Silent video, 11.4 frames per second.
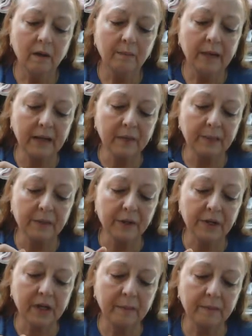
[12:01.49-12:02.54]
But anyway,
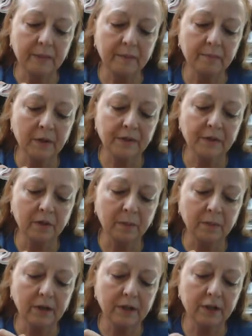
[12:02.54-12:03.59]
most
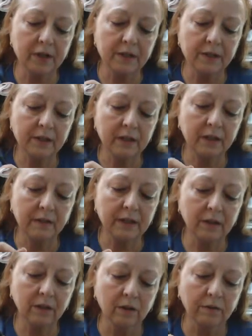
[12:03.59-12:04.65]
corporations, they
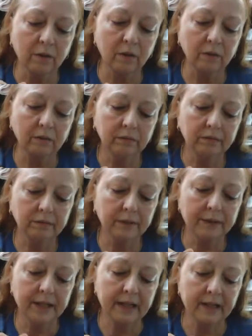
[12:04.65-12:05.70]
look for a
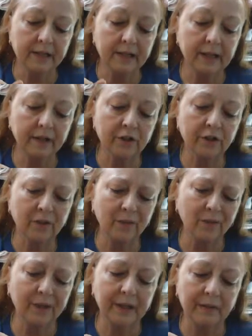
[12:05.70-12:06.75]
tax deduction or
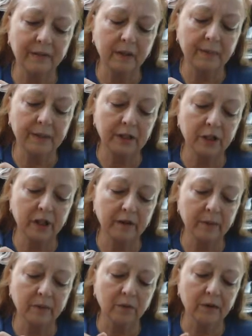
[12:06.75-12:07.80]
whatever. I mean,
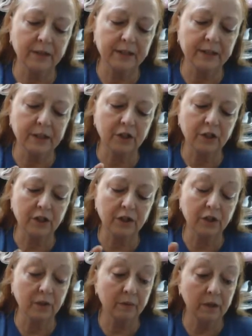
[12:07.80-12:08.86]
charitable organization
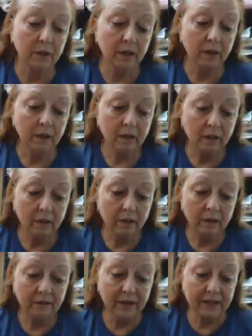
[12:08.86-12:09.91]
to
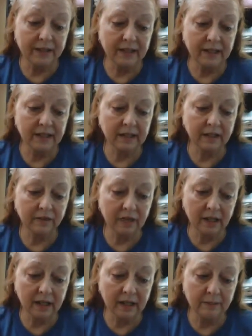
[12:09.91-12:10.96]
invest in, give
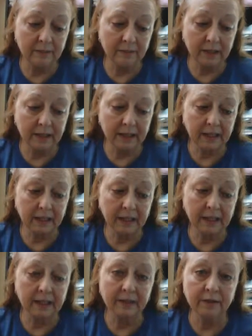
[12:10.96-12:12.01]
time and money
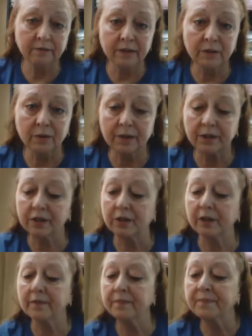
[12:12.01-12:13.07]
and resources
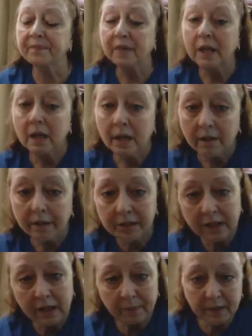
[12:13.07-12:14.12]
to. This
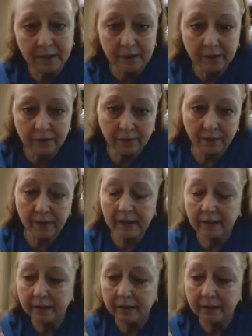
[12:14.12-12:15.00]
company didn't do that.